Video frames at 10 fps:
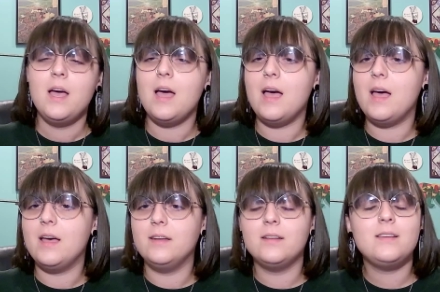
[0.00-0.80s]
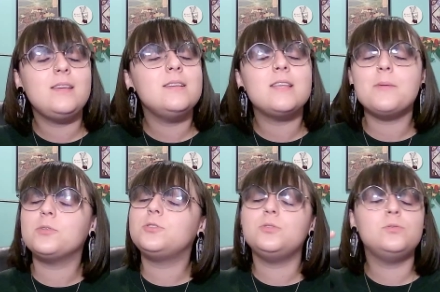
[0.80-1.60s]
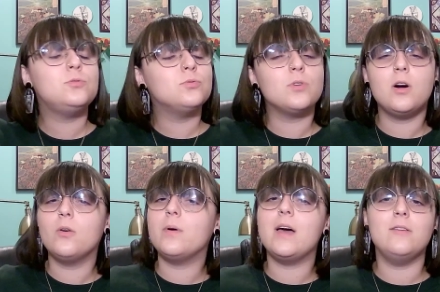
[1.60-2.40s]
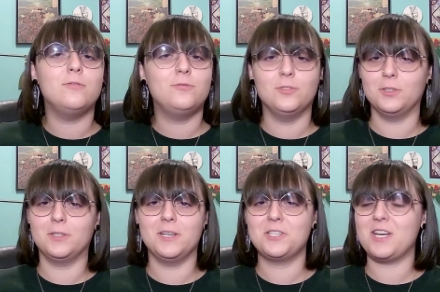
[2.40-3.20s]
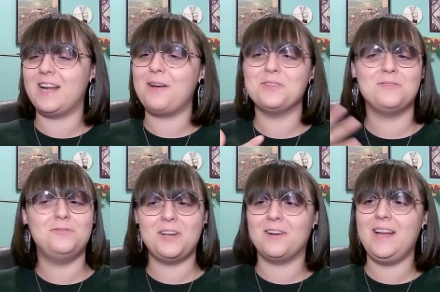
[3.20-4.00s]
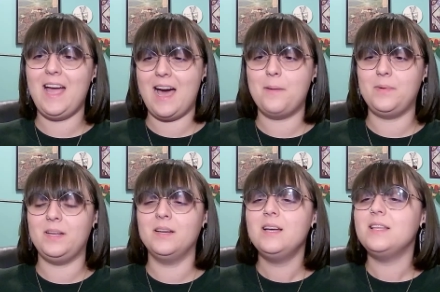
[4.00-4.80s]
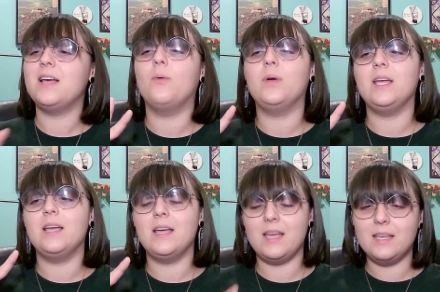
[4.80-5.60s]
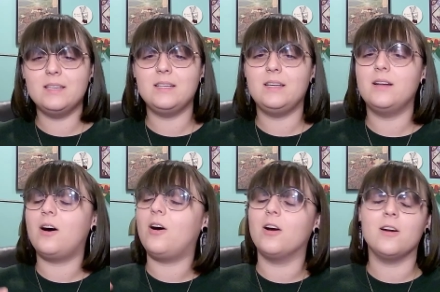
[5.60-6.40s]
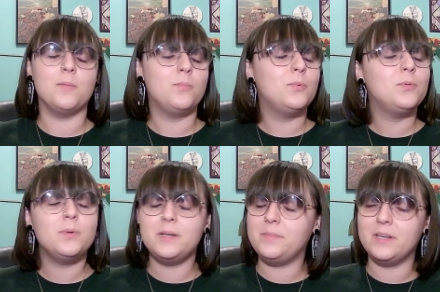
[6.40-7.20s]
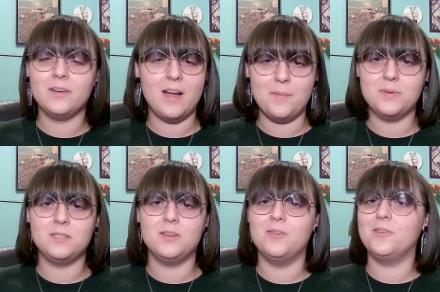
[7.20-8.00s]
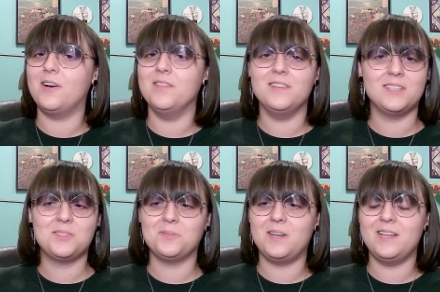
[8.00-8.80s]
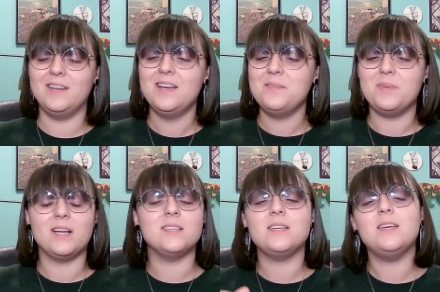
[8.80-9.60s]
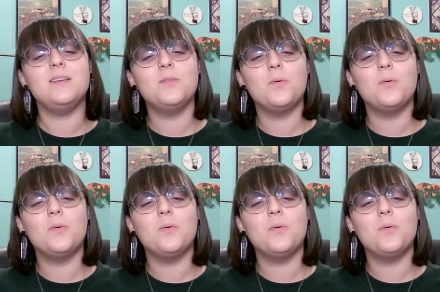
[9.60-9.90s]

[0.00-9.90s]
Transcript: and he's able to grow and flourish. And I was very happy that we ended our premiere episode on this one because it